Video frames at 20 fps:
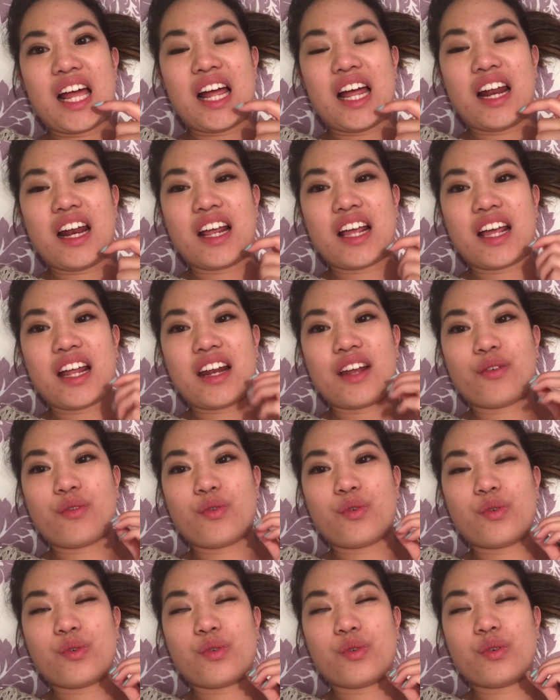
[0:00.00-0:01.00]
And I get it
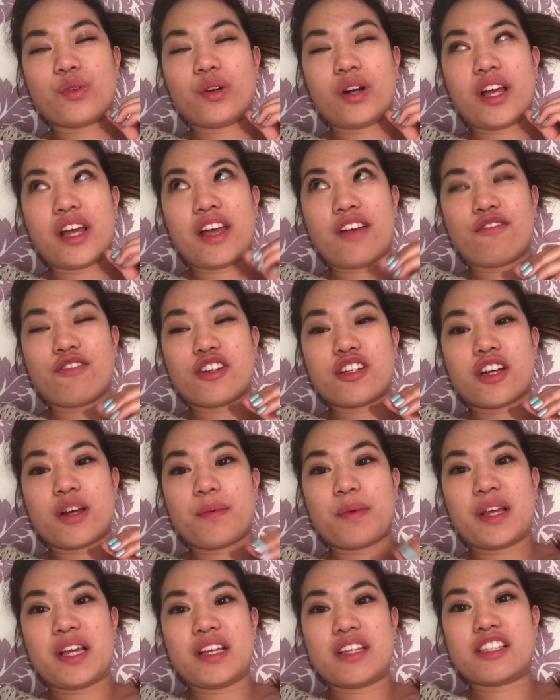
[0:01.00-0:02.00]
all, like every time
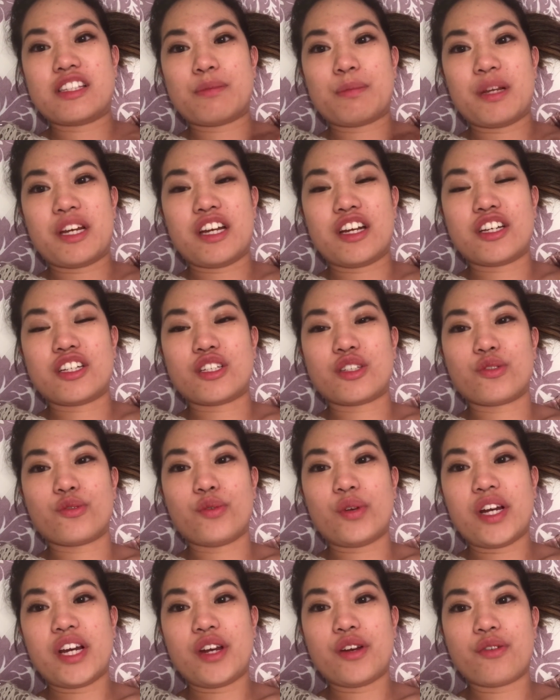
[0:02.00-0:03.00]
I eat spinach. It's
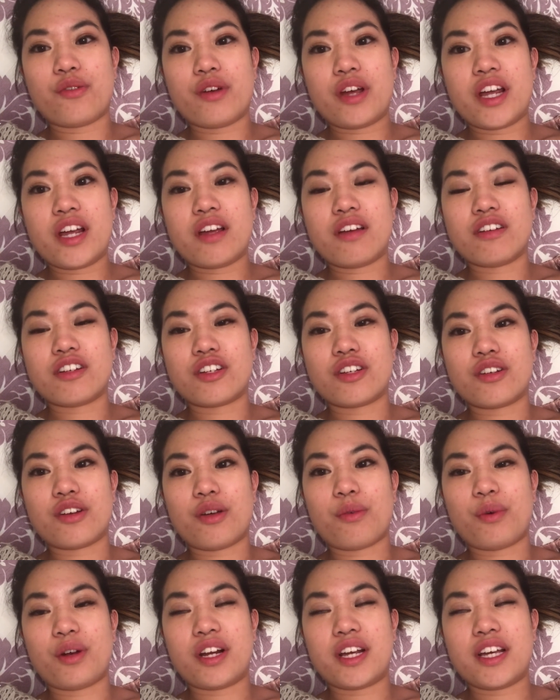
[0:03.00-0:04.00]
really annoying. I don't
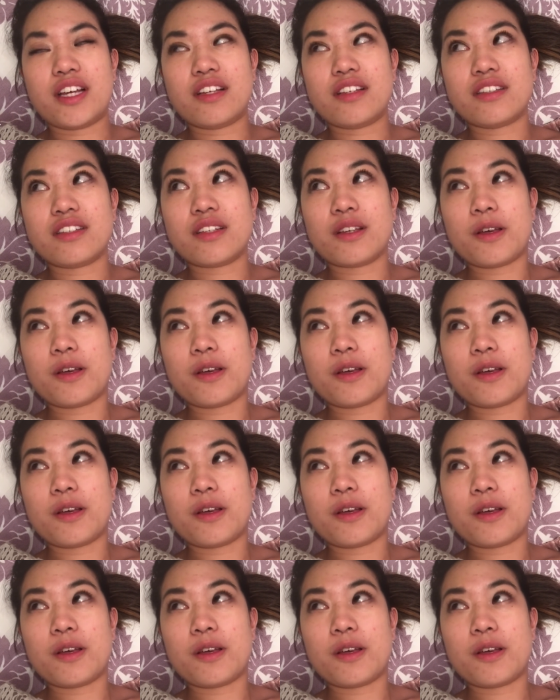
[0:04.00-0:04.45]
know what it is.